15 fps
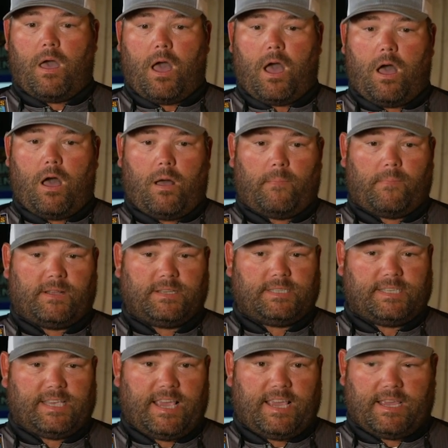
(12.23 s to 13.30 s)
Let's
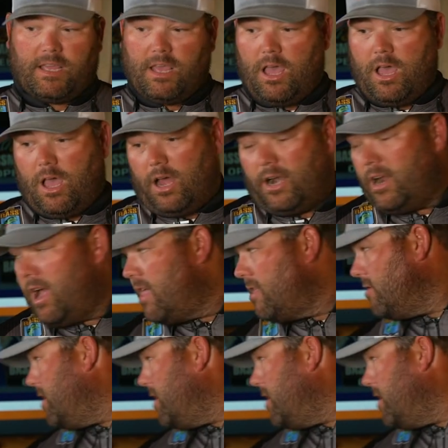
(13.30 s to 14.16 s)
see, another